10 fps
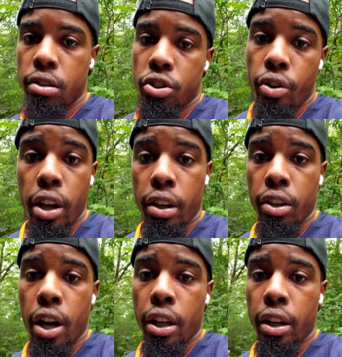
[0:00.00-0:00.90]
to Drake.
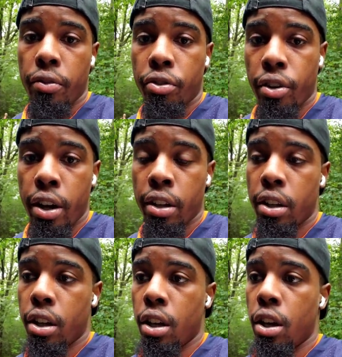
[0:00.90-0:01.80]
You got to give credit
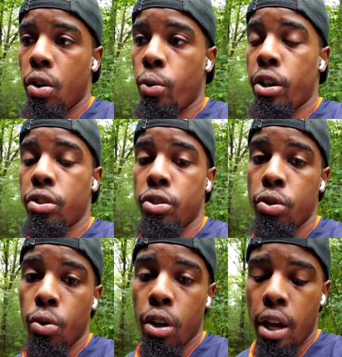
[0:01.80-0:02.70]
where it's
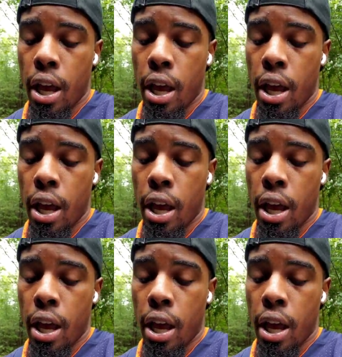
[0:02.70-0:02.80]
due.